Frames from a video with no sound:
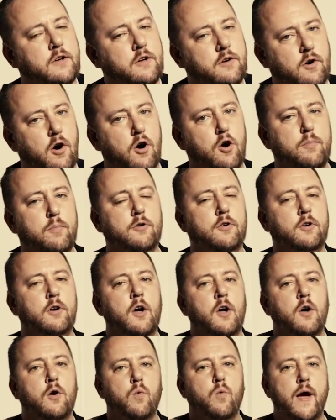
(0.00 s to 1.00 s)

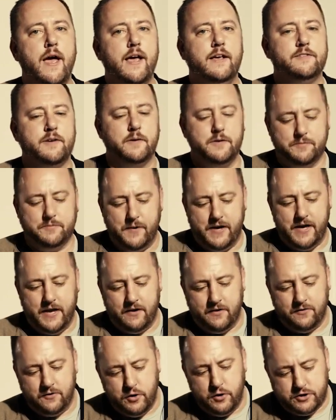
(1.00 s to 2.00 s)
global ways. Let's begin
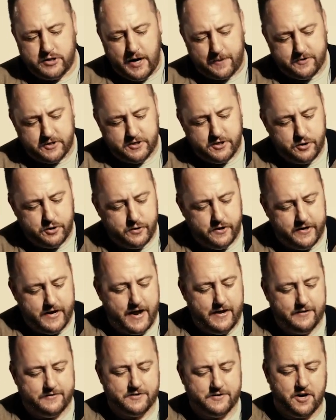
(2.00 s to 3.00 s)
in Luke chapter 2
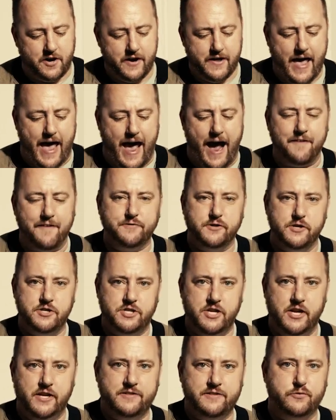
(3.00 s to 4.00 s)
today, starting after
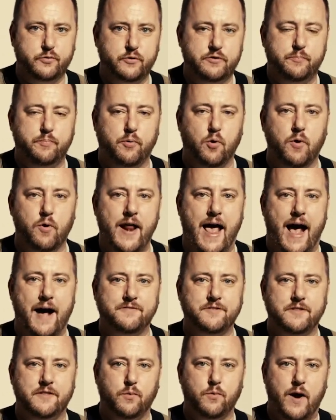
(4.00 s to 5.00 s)
Jesus was born,
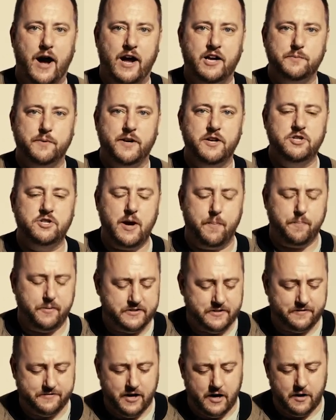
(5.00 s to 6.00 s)
after the wise men and
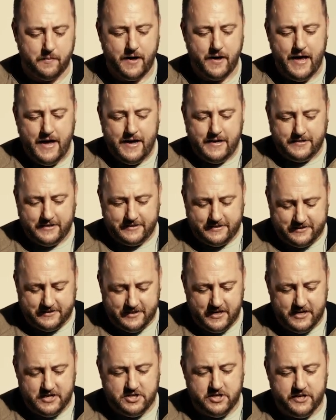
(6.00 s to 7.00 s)
shepherds have come to
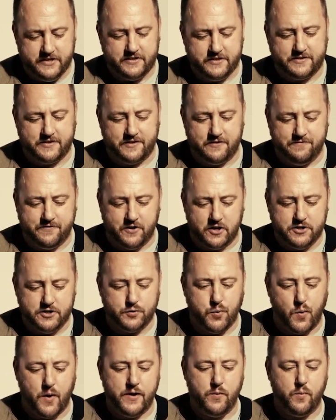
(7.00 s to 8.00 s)
see Jesus. In verse
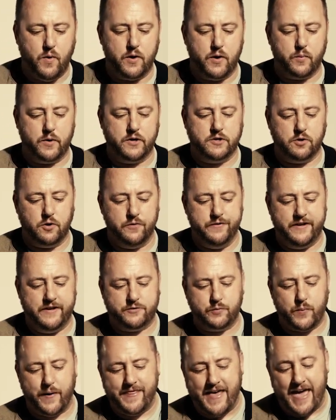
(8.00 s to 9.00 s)
21, we're told
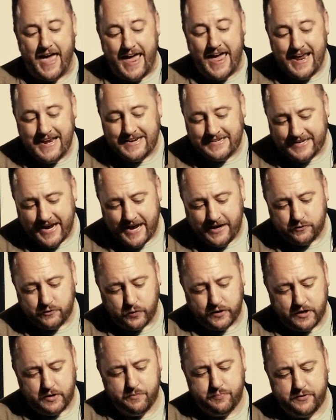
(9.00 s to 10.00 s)
this When the eight days
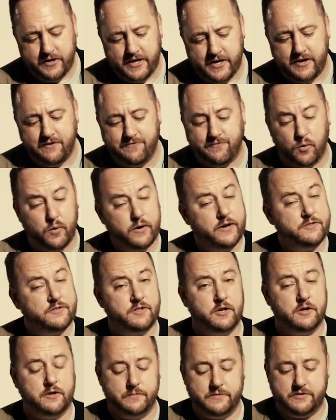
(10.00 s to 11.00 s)
were completed for his
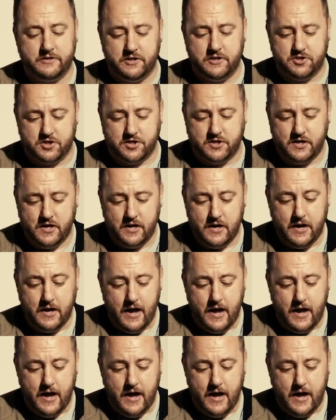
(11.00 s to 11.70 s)
circumcision,